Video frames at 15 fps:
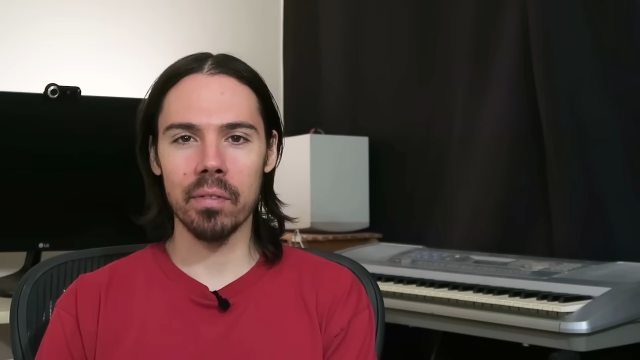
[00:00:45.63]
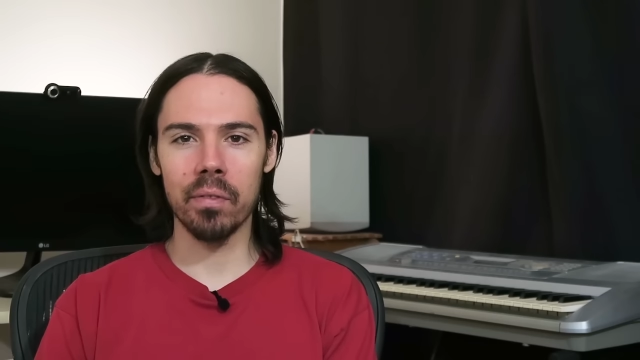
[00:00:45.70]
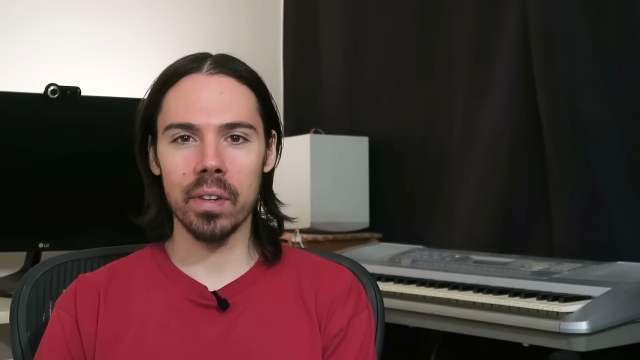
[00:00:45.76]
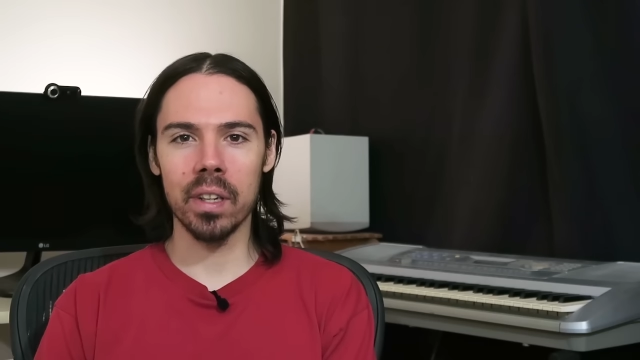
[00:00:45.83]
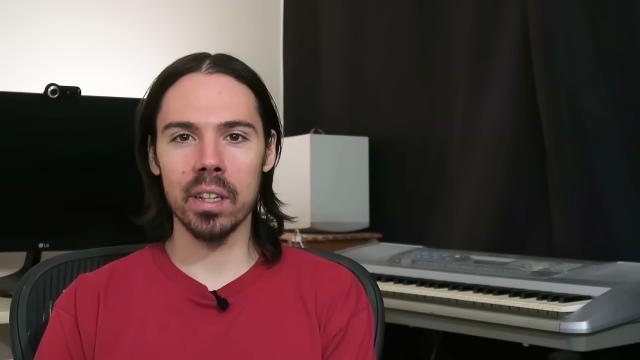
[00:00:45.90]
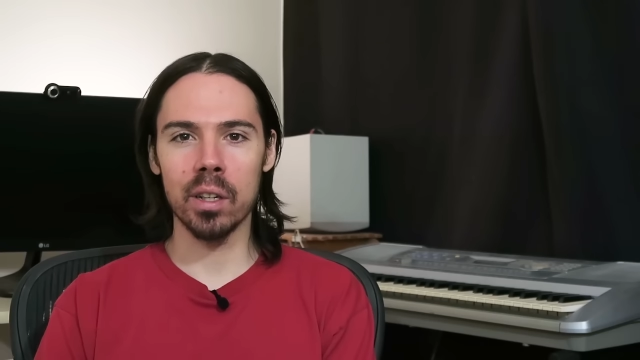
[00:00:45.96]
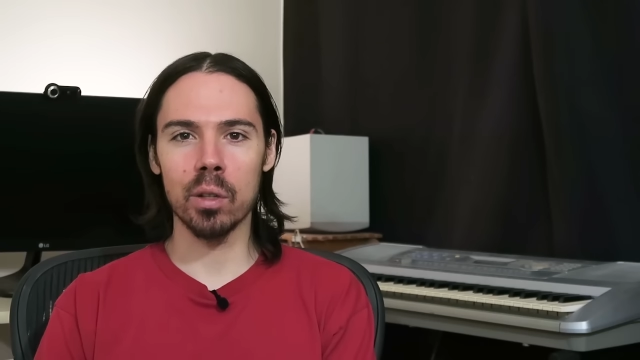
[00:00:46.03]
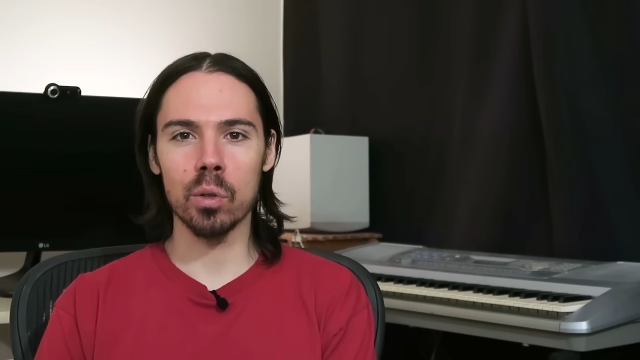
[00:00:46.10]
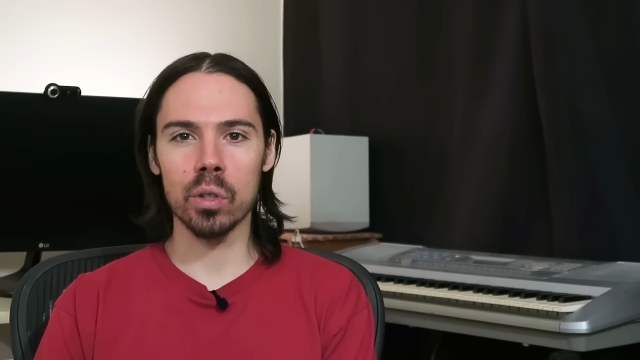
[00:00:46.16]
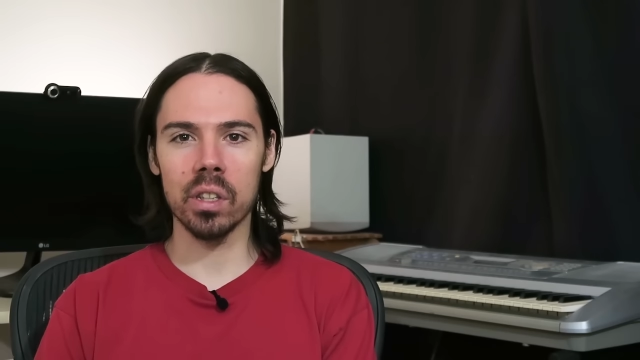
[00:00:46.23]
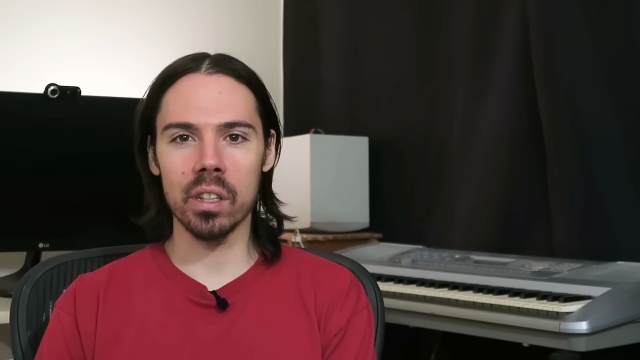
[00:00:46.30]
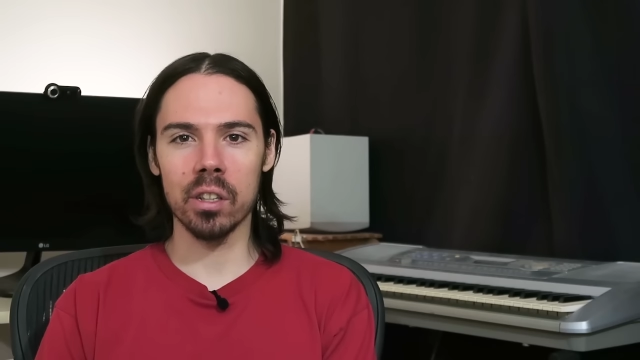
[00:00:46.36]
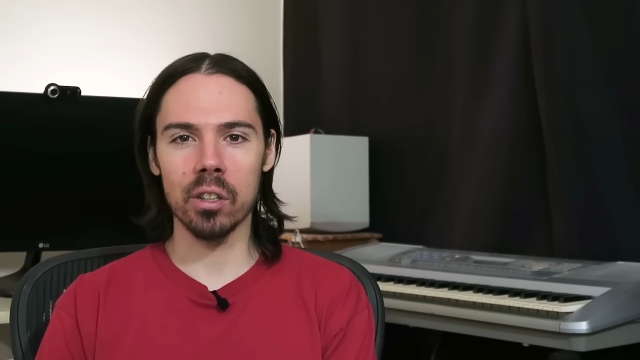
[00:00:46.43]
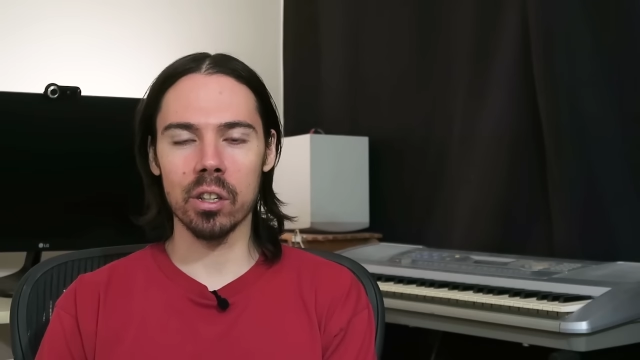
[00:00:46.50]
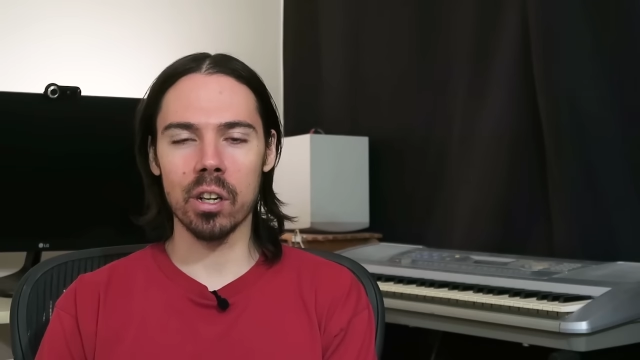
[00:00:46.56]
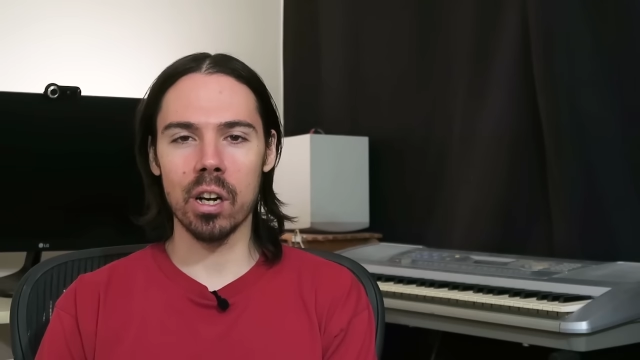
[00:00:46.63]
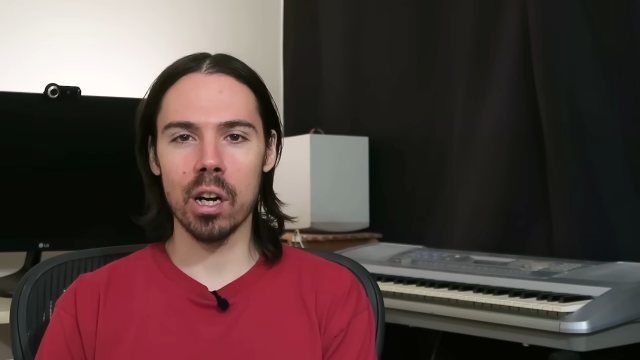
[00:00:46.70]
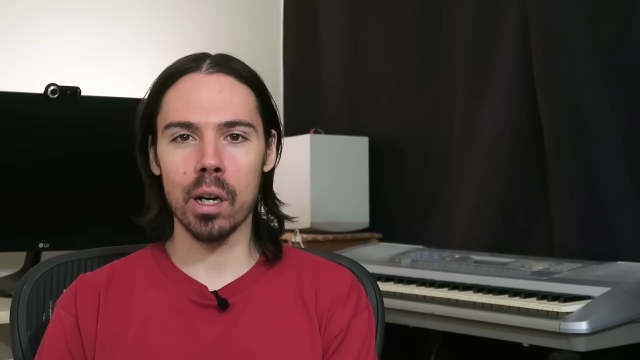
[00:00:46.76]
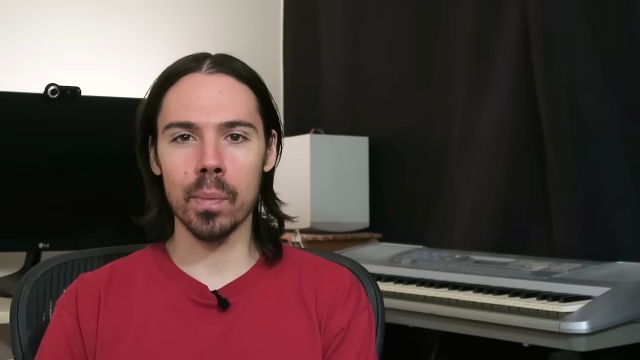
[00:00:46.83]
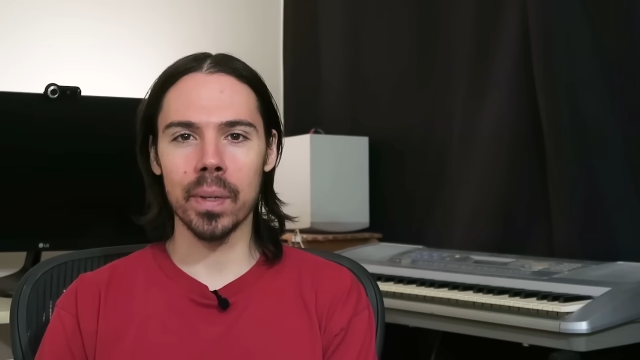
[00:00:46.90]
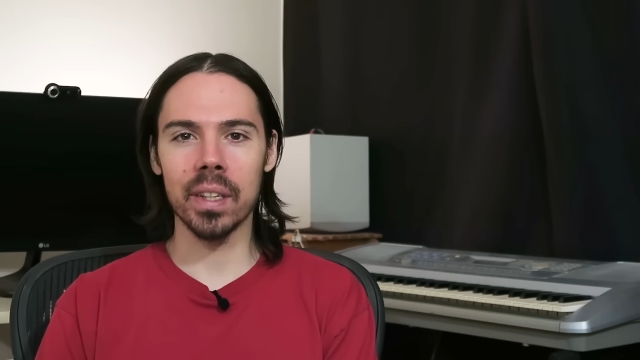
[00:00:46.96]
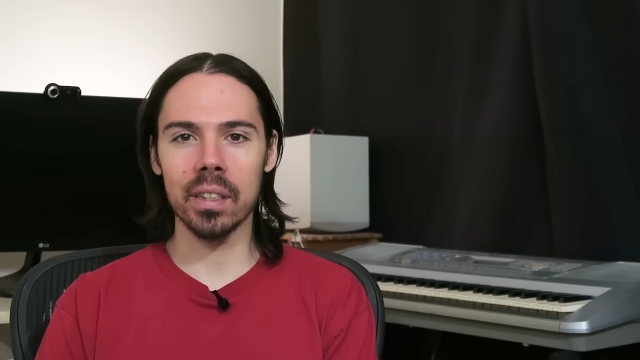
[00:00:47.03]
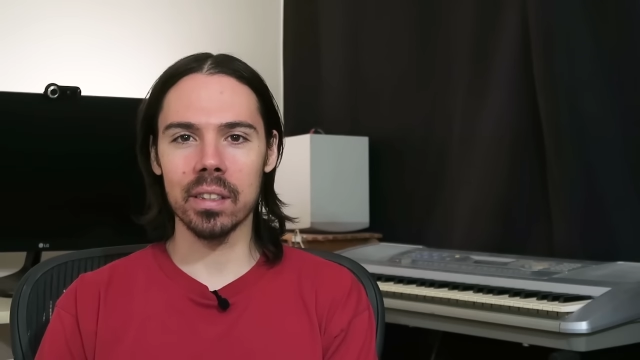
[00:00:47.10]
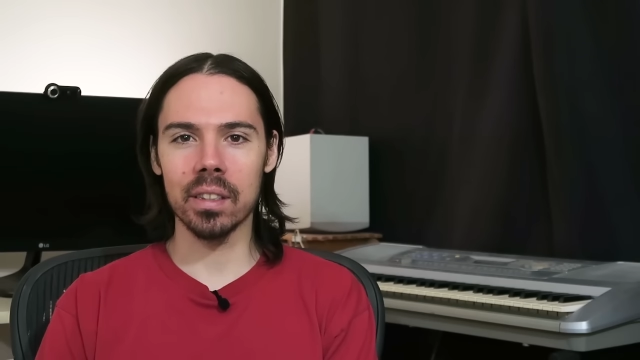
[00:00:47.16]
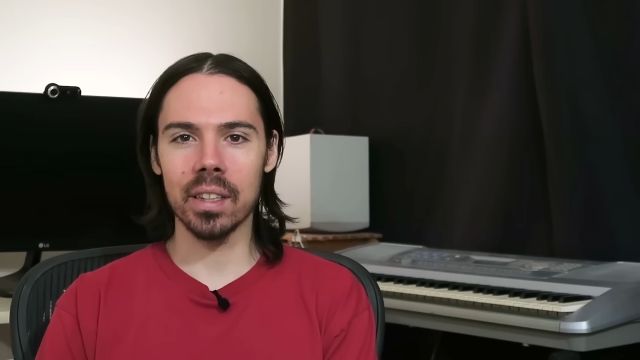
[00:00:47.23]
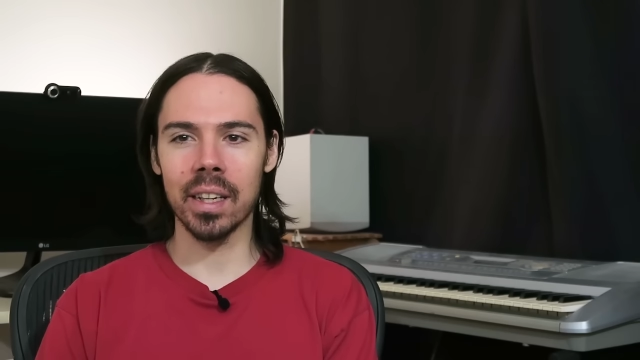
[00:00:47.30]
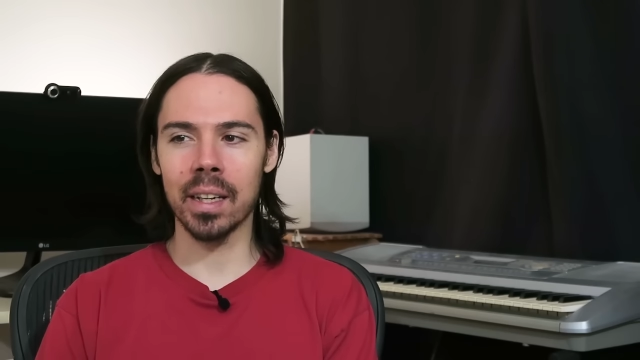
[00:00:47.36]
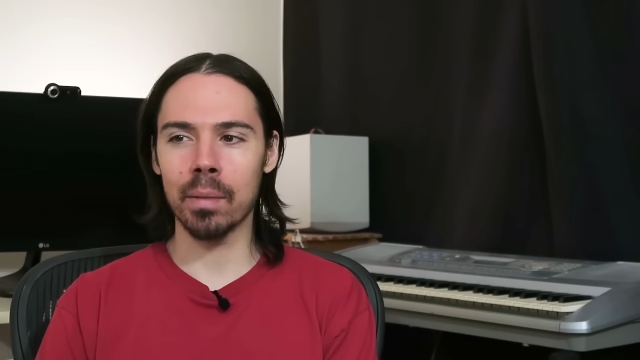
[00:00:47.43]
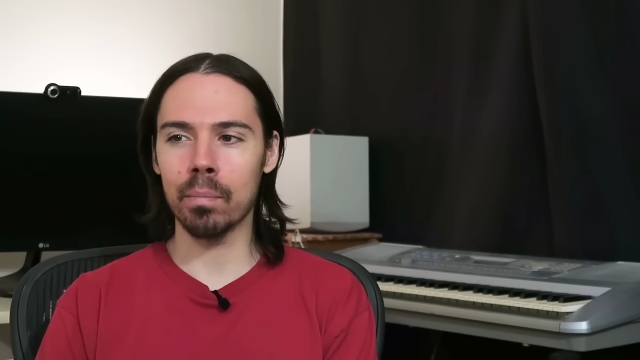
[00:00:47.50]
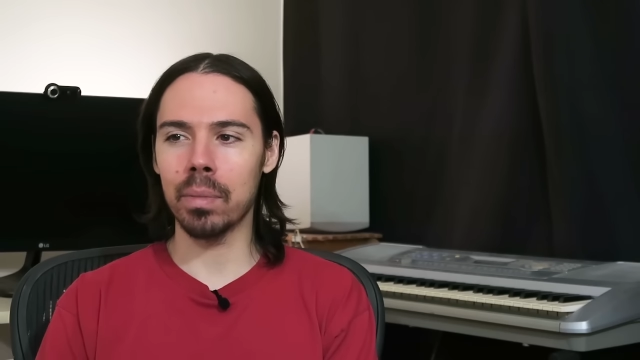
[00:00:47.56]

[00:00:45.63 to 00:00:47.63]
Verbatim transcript: videos in her comments saying,